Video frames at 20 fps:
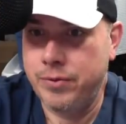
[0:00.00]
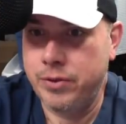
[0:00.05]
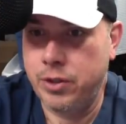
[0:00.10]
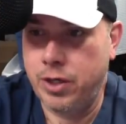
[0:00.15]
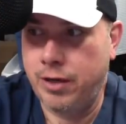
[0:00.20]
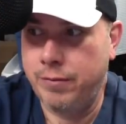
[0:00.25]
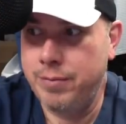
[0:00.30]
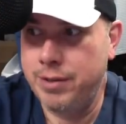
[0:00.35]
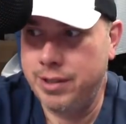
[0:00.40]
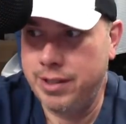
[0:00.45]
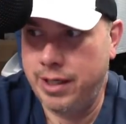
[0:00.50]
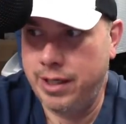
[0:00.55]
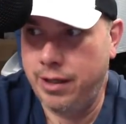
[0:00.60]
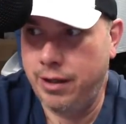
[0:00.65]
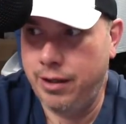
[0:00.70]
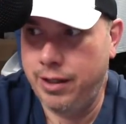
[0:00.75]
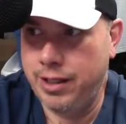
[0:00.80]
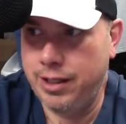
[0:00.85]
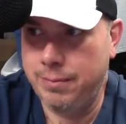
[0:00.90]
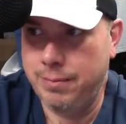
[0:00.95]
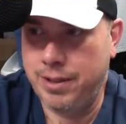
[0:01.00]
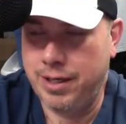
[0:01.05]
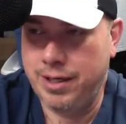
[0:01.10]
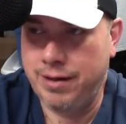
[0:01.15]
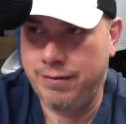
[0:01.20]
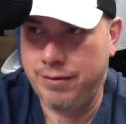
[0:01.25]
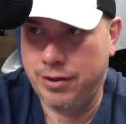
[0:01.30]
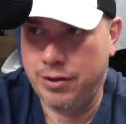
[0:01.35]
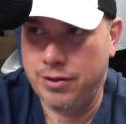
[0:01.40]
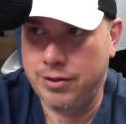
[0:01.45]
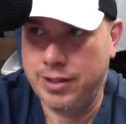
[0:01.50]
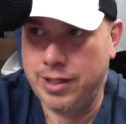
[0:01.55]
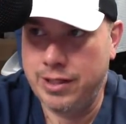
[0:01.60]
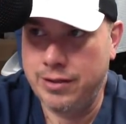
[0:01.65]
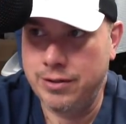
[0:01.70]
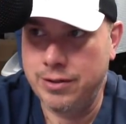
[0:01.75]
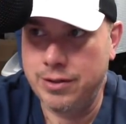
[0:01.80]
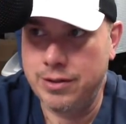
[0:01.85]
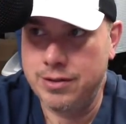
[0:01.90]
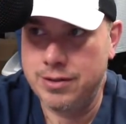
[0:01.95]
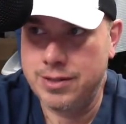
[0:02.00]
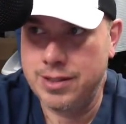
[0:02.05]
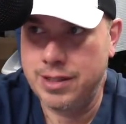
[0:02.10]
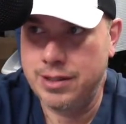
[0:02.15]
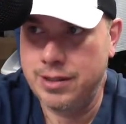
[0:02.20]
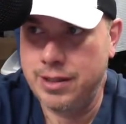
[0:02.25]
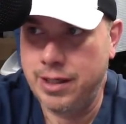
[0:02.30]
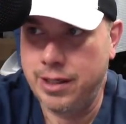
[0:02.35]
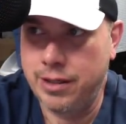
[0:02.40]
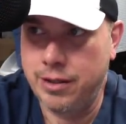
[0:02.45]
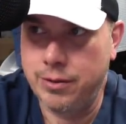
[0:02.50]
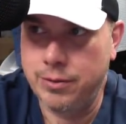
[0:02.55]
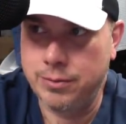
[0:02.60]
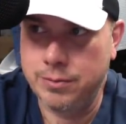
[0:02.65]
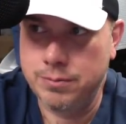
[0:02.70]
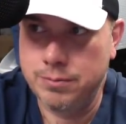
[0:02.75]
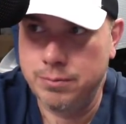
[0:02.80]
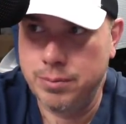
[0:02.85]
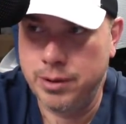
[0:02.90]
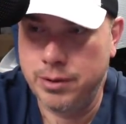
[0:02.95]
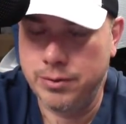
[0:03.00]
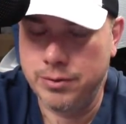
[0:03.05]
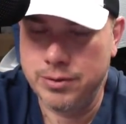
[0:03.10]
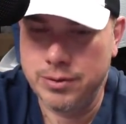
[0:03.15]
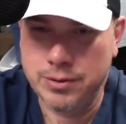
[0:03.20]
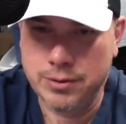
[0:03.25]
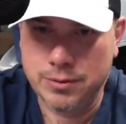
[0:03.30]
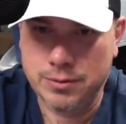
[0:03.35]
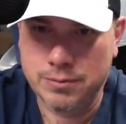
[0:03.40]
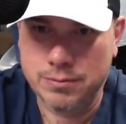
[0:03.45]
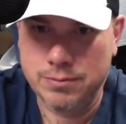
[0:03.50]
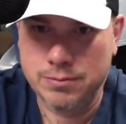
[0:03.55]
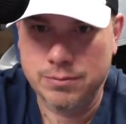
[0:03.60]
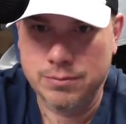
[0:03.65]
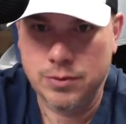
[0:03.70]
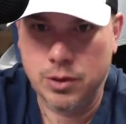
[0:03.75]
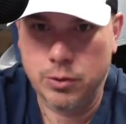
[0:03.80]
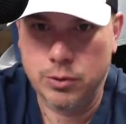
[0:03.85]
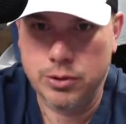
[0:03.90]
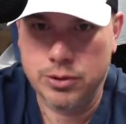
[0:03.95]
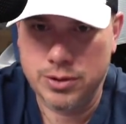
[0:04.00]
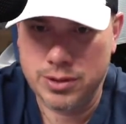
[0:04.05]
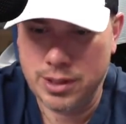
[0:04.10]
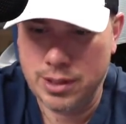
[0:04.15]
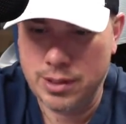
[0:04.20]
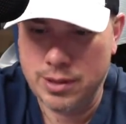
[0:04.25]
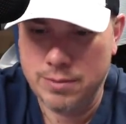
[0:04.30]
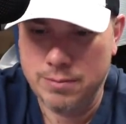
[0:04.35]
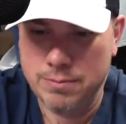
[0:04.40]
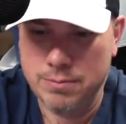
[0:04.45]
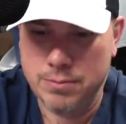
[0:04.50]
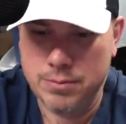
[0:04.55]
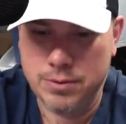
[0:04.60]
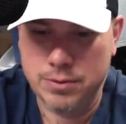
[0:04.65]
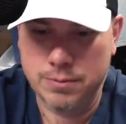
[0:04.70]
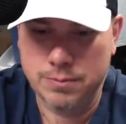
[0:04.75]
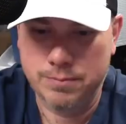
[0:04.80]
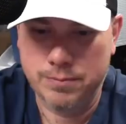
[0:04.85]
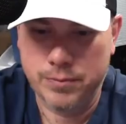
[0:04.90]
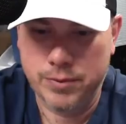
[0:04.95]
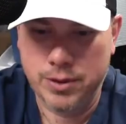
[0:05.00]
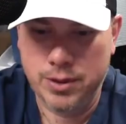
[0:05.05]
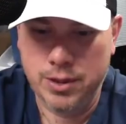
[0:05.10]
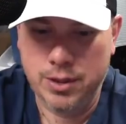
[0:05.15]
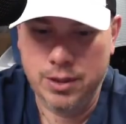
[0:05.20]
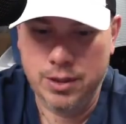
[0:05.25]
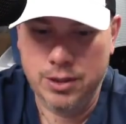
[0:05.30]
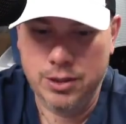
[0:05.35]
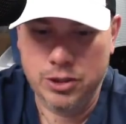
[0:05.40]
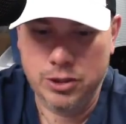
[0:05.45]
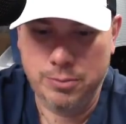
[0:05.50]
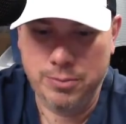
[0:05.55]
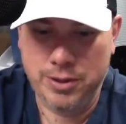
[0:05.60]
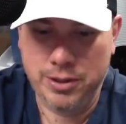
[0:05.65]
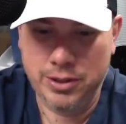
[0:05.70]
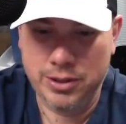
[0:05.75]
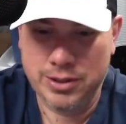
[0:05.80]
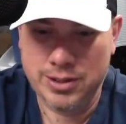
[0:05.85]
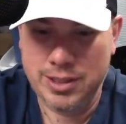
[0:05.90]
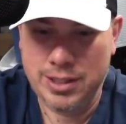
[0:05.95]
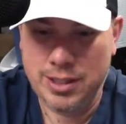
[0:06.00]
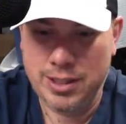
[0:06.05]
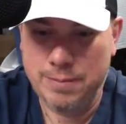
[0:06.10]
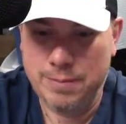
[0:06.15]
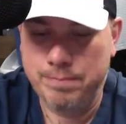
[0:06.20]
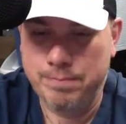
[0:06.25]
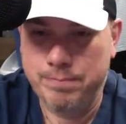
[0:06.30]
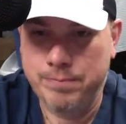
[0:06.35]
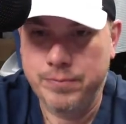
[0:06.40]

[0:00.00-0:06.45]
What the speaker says: You know, I've been to LA, but I haven't gone down to San Diego and Pendleton, Oceanside. So should be a good time.